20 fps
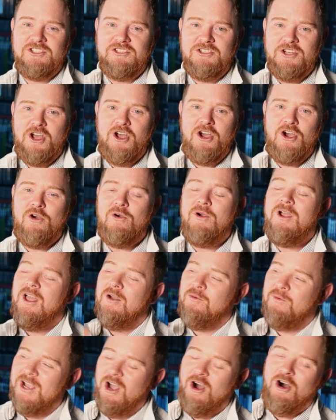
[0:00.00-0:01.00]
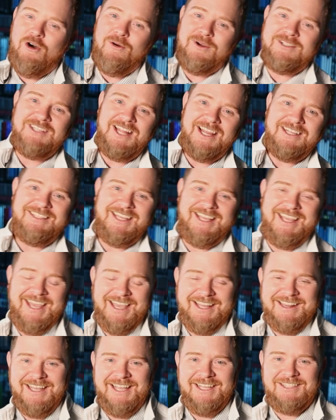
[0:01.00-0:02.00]
you know we always like to
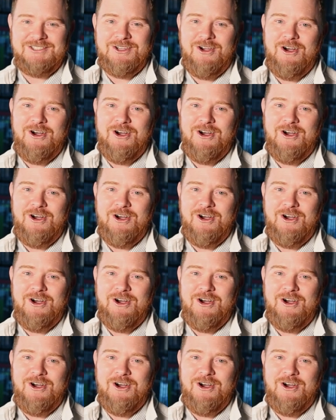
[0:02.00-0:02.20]
kick things